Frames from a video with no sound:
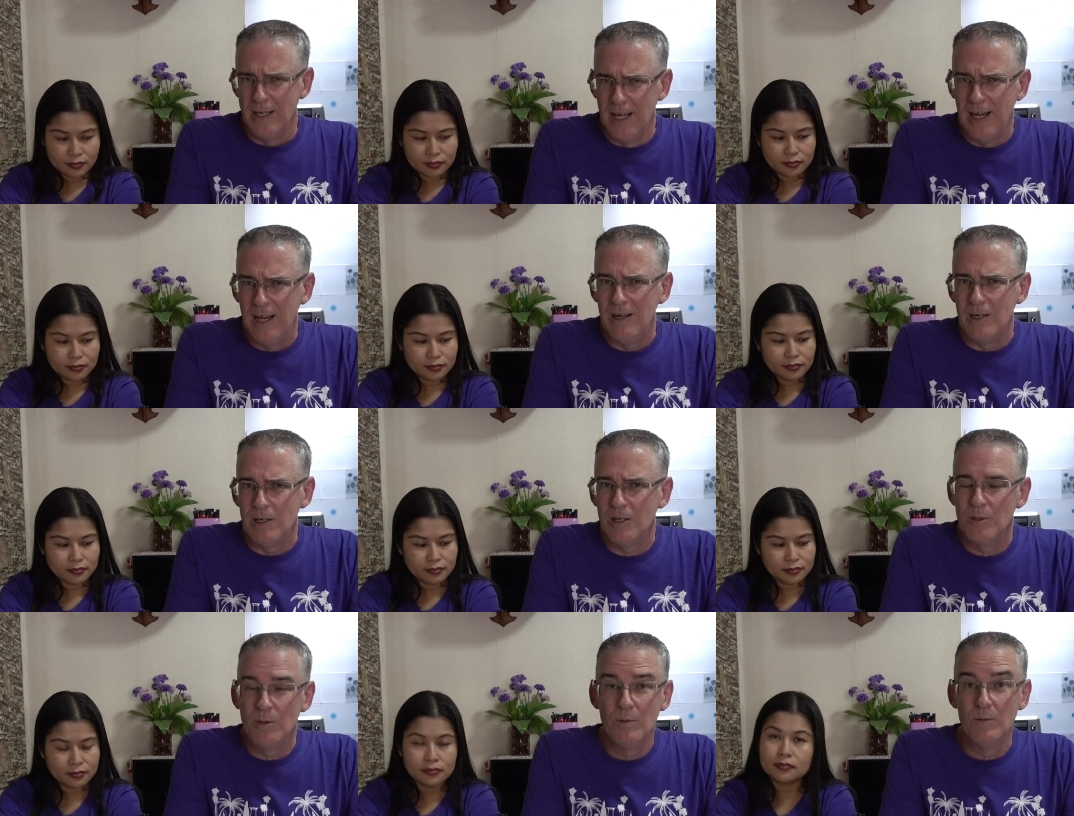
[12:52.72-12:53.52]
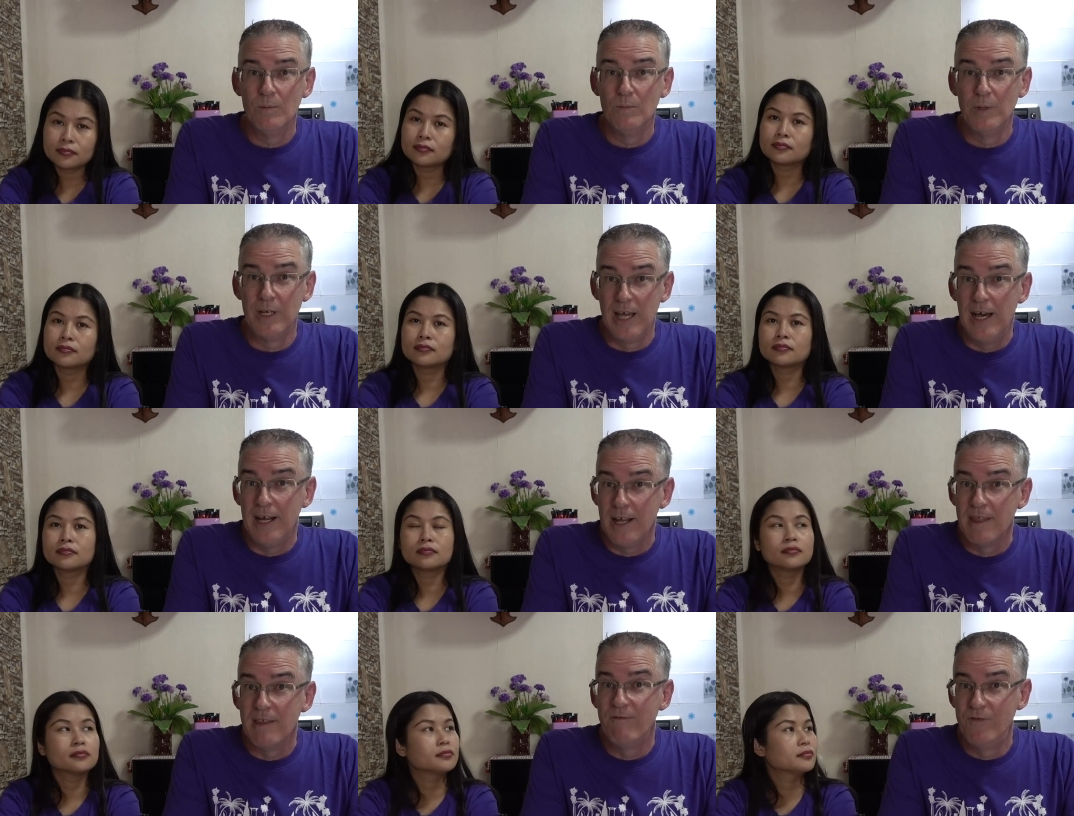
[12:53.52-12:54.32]
Speaker 1: now,
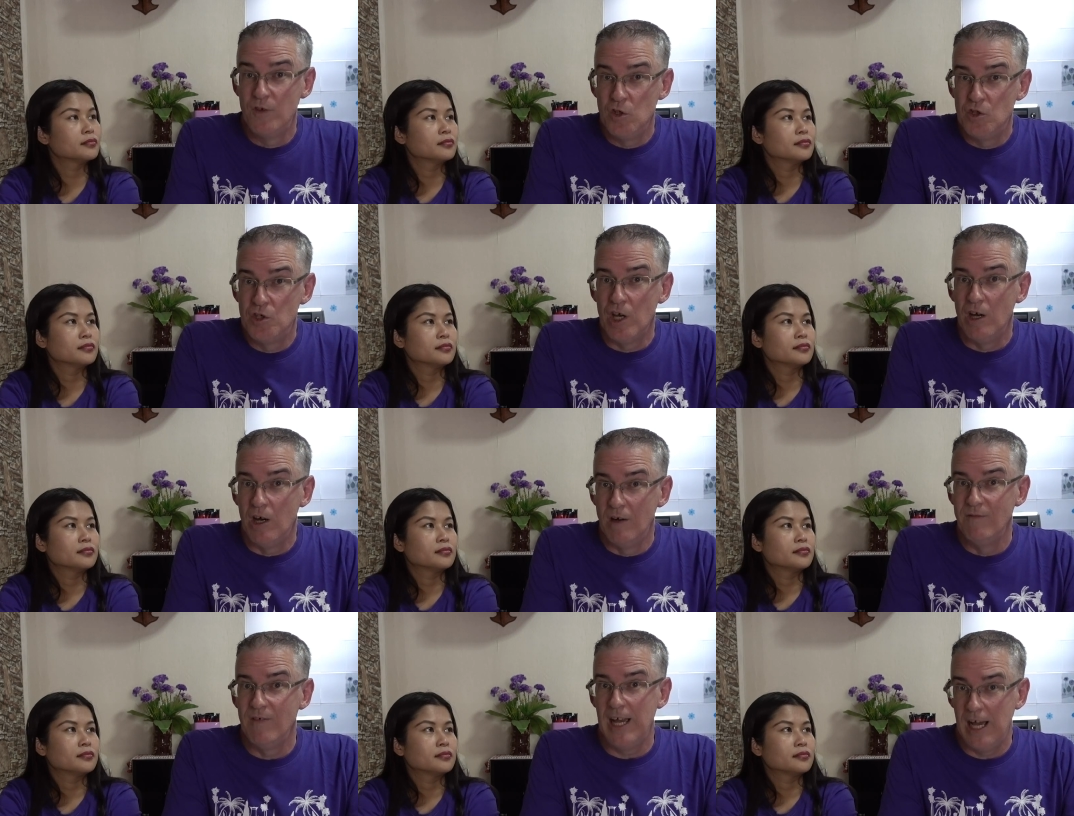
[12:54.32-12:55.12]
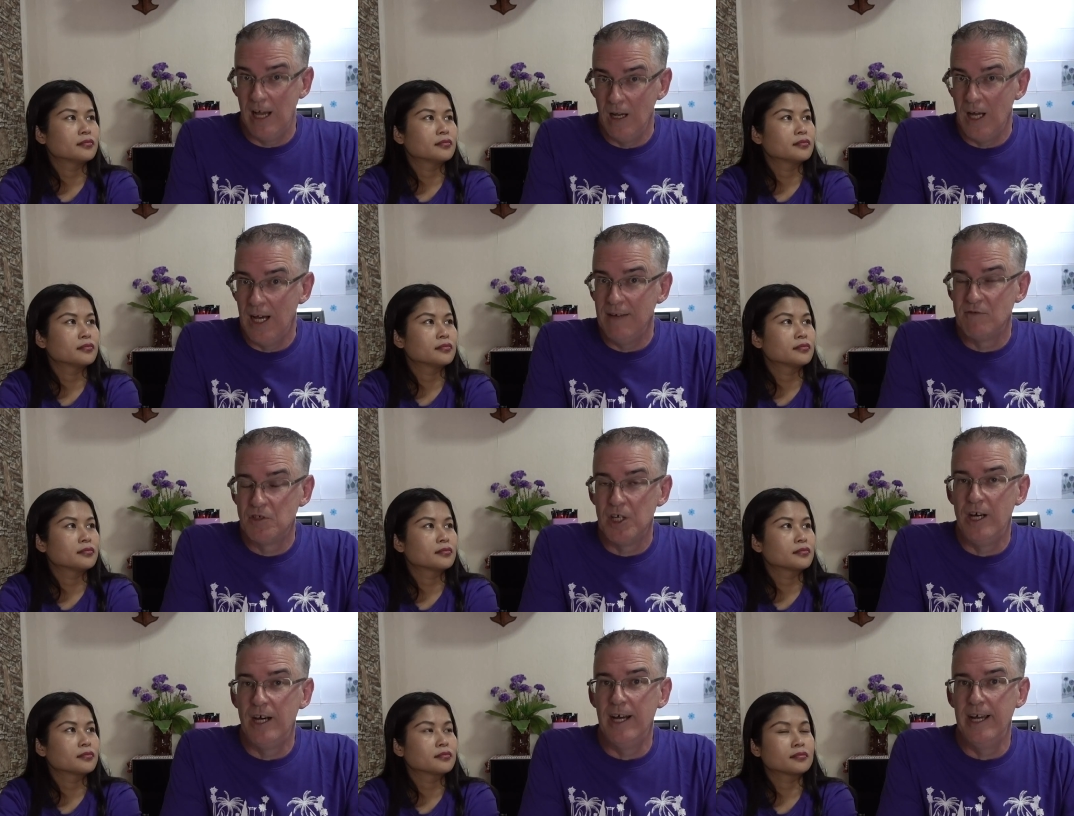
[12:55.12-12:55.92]
regarding the future of our life
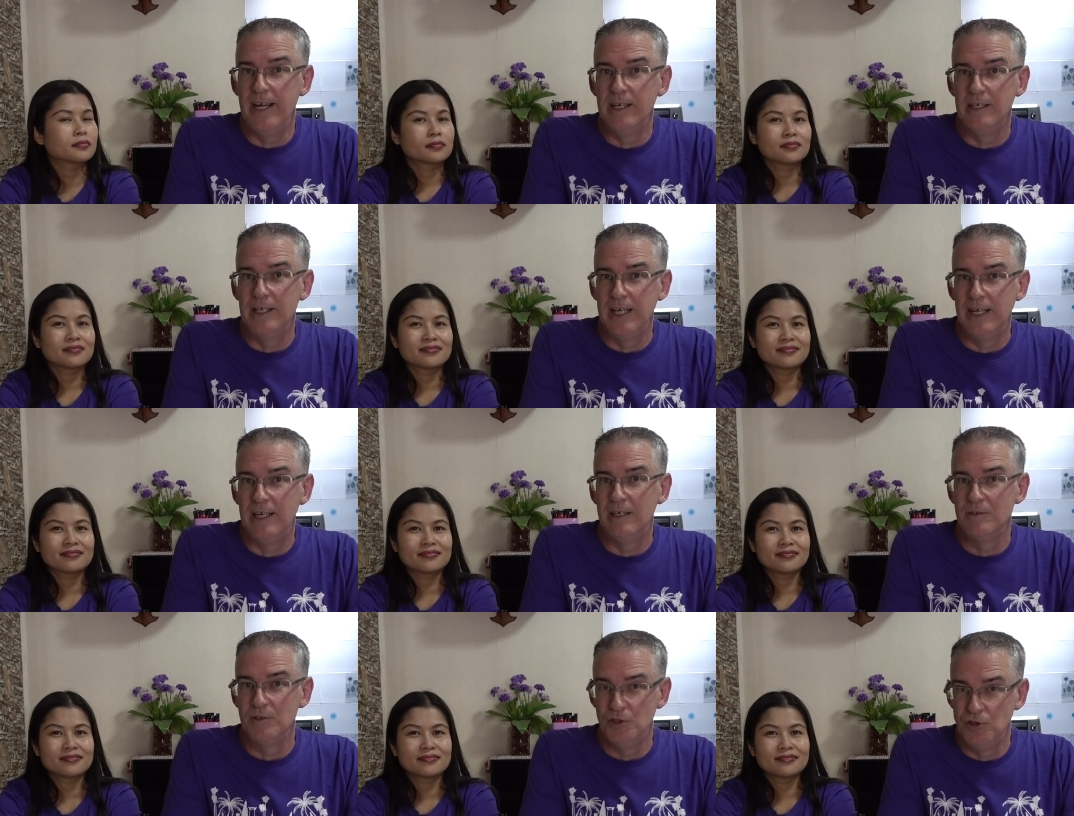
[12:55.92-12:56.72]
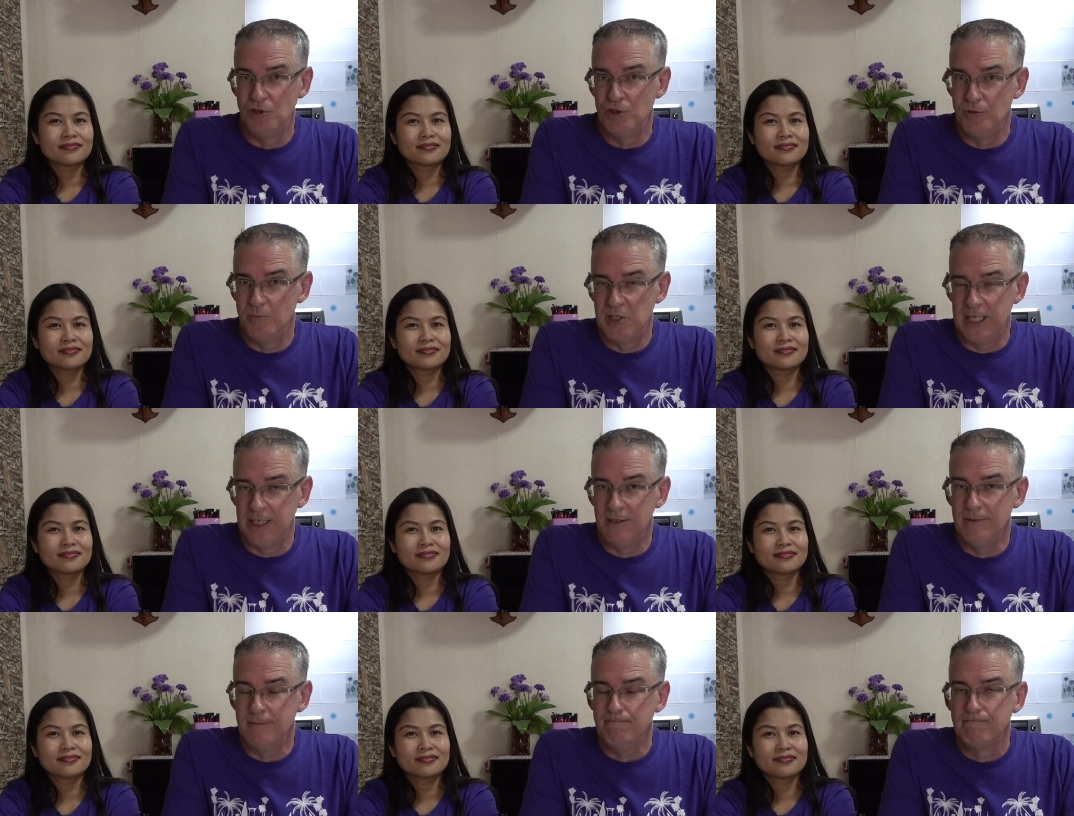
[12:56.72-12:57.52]
Thai, our YouTube
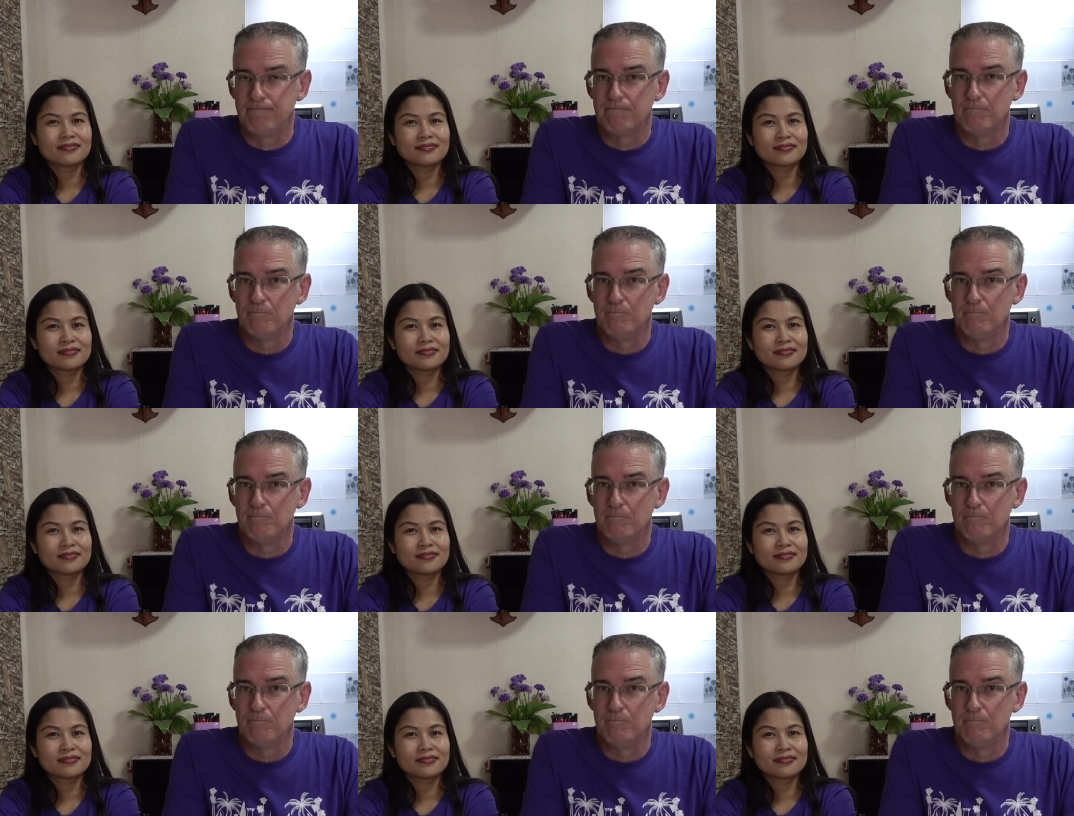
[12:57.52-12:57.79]
channel,